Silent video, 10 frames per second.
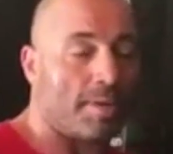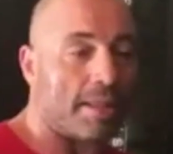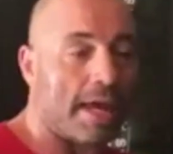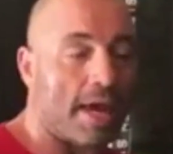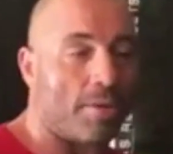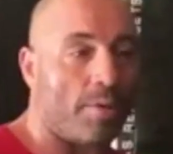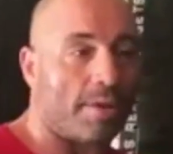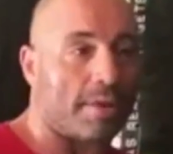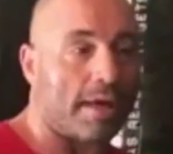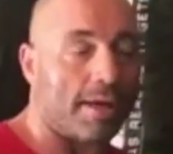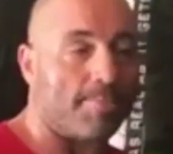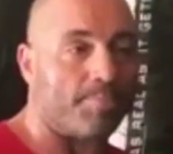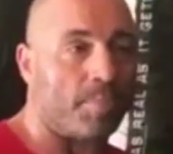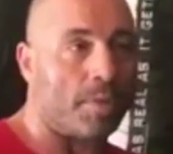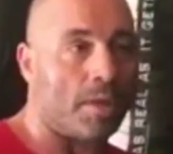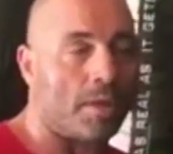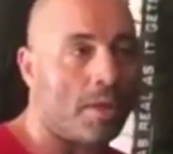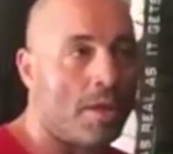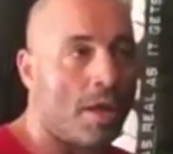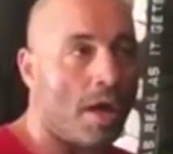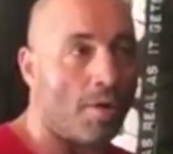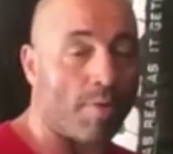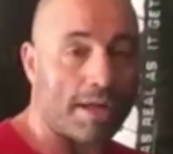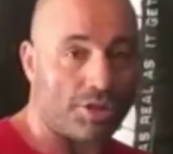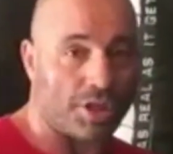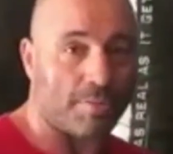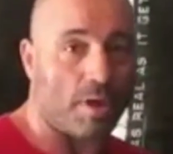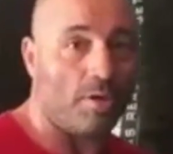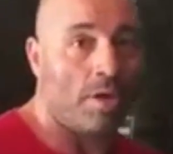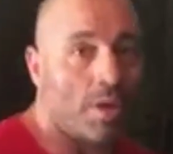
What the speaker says: of that with Ryan Jimmo.